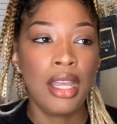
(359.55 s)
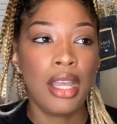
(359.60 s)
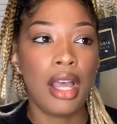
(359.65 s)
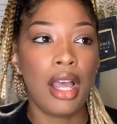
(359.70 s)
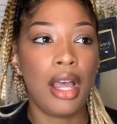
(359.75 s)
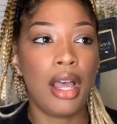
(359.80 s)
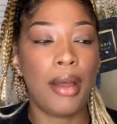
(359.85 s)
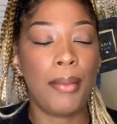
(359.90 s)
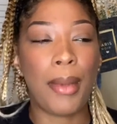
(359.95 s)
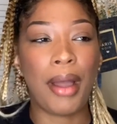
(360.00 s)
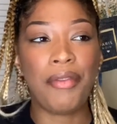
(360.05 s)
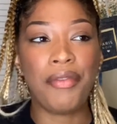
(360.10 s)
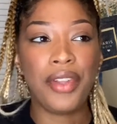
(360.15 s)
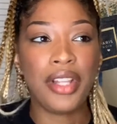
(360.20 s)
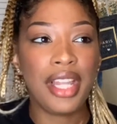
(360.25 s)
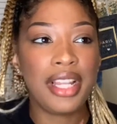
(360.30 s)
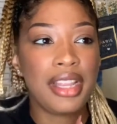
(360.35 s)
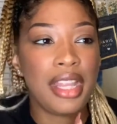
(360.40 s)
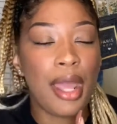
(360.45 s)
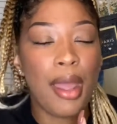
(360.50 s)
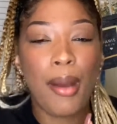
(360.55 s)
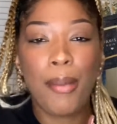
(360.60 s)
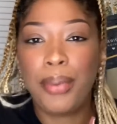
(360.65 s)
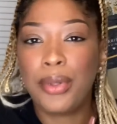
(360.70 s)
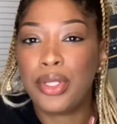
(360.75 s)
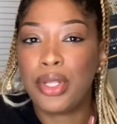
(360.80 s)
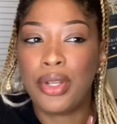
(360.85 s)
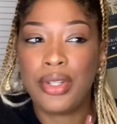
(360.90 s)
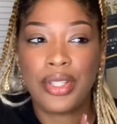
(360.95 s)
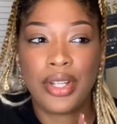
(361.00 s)
I feel like the
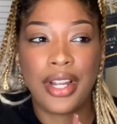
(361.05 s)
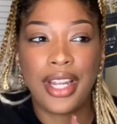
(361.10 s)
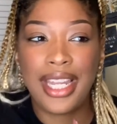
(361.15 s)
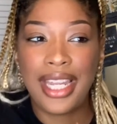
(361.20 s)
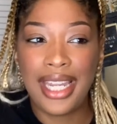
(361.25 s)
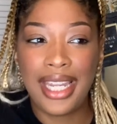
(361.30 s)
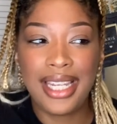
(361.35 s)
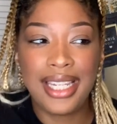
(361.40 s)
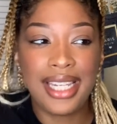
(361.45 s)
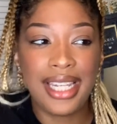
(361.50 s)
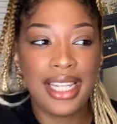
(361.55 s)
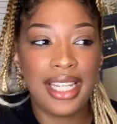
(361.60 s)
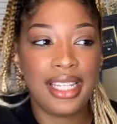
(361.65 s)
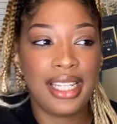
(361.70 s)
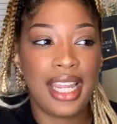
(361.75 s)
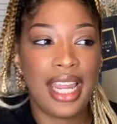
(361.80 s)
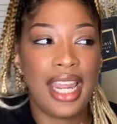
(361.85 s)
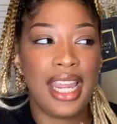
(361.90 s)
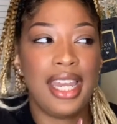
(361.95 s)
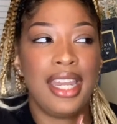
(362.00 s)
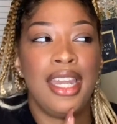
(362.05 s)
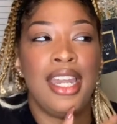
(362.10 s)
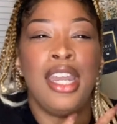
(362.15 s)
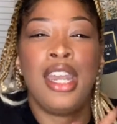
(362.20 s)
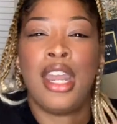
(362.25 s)
episodes are ending and